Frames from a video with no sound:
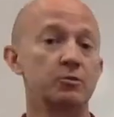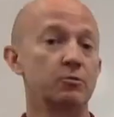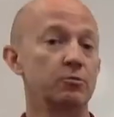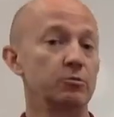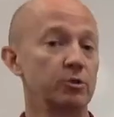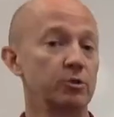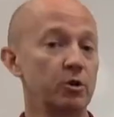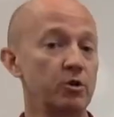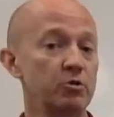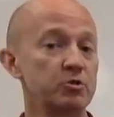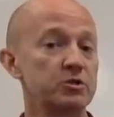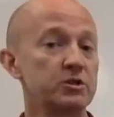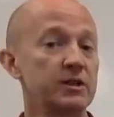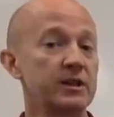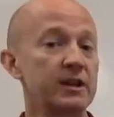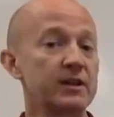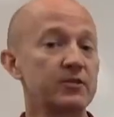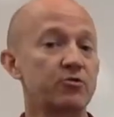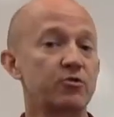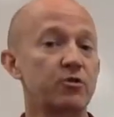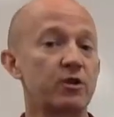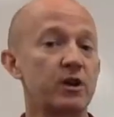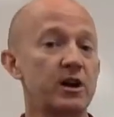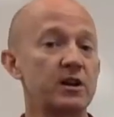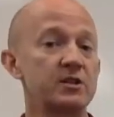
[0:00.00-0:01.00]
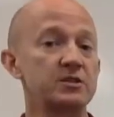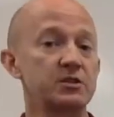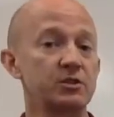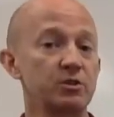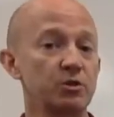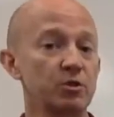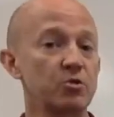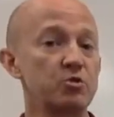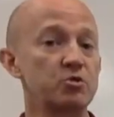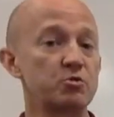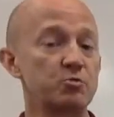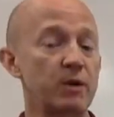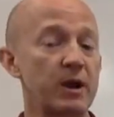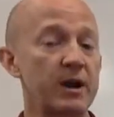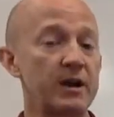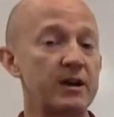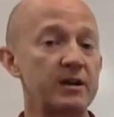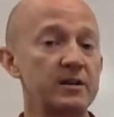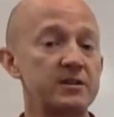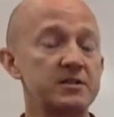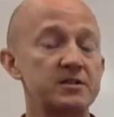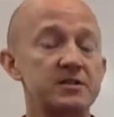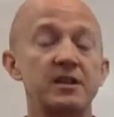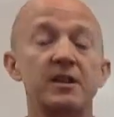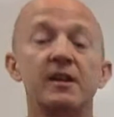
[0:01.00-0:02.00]
lose electrons, lose
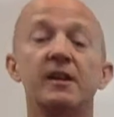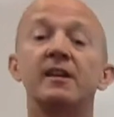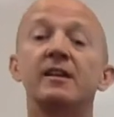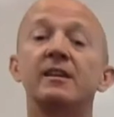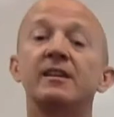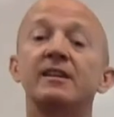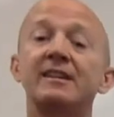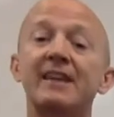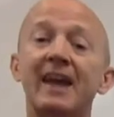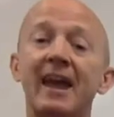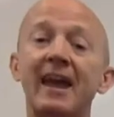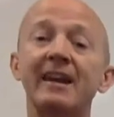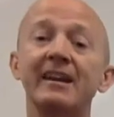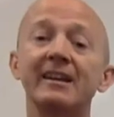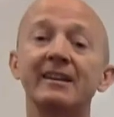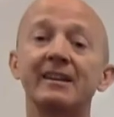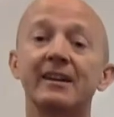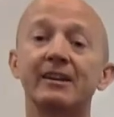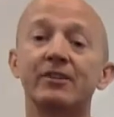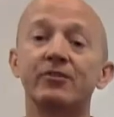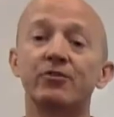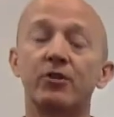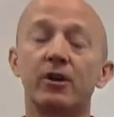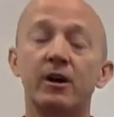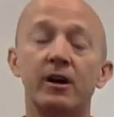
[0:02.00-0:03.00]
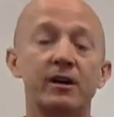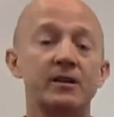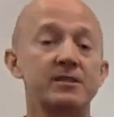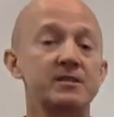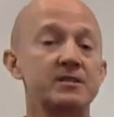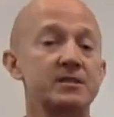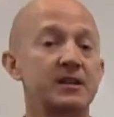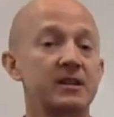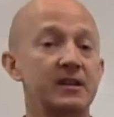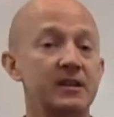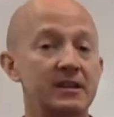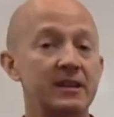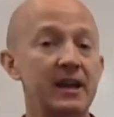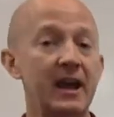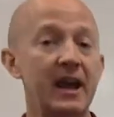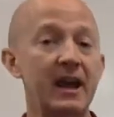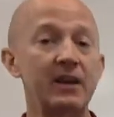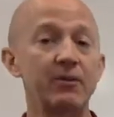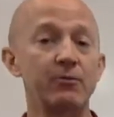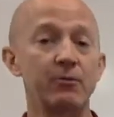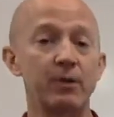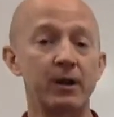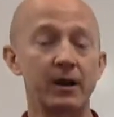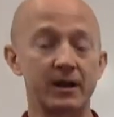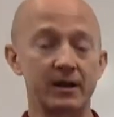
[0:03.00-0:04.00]
radius, gain electrons, gain
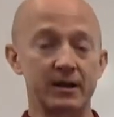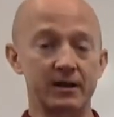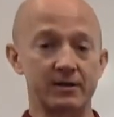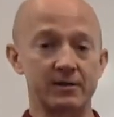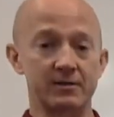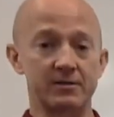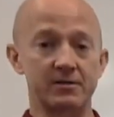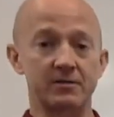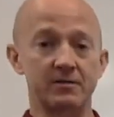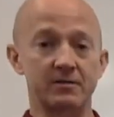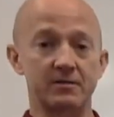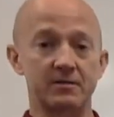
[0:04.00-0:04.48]
radius.